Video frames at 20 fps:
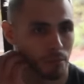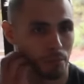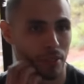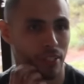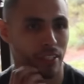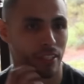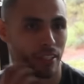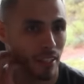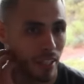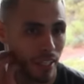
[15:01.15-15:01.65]

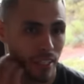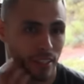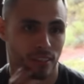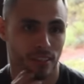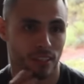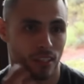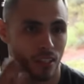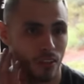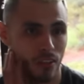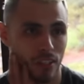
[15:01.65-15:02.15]
Pedialyte,
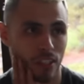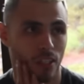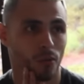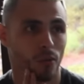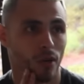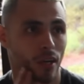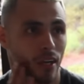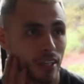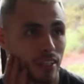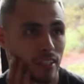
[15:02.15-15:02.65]
coconut
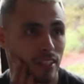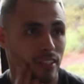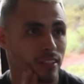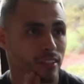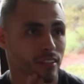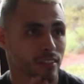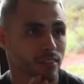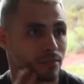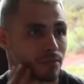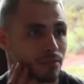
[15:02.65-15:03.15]
water.
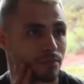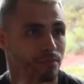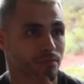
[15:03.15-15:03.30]
Yeah.